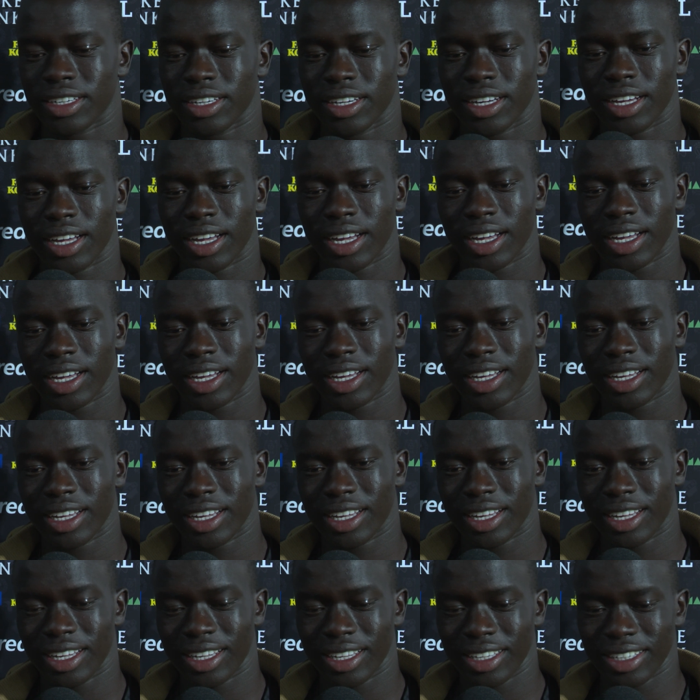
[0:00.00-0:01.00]

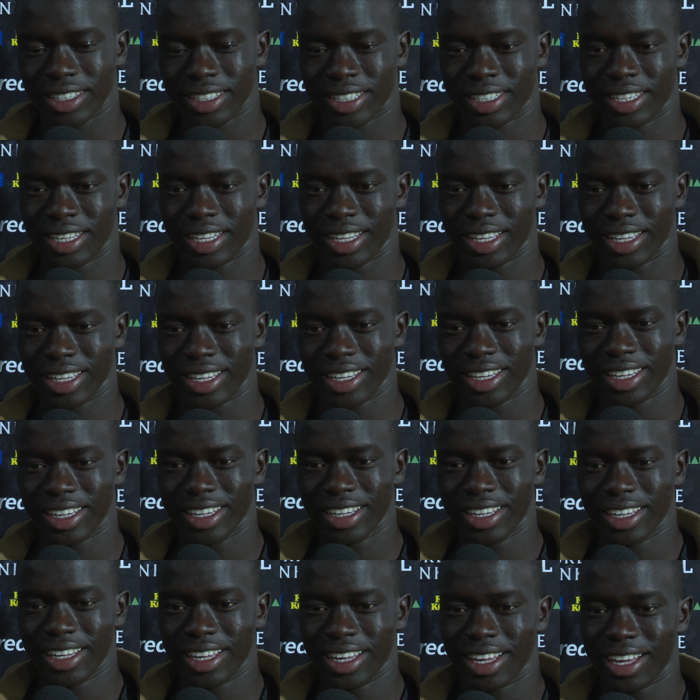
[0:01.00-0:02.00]
I
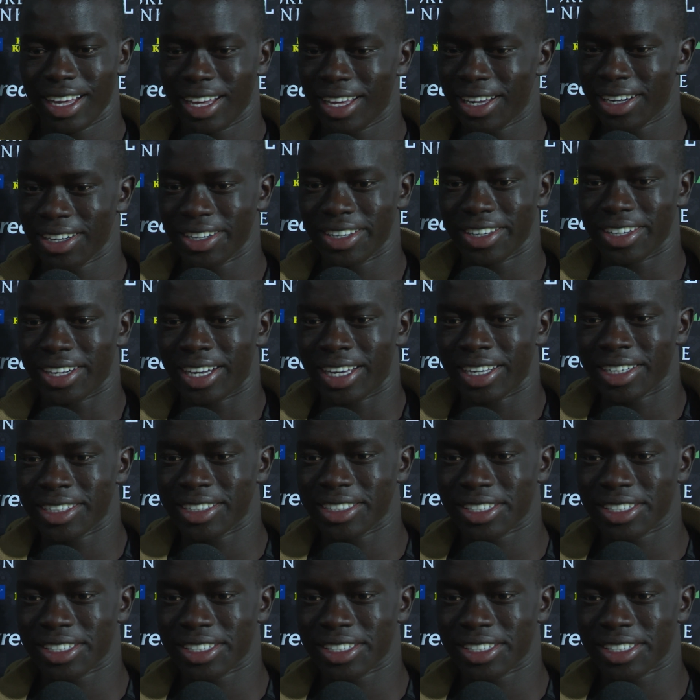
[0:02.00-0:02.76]
don't know how to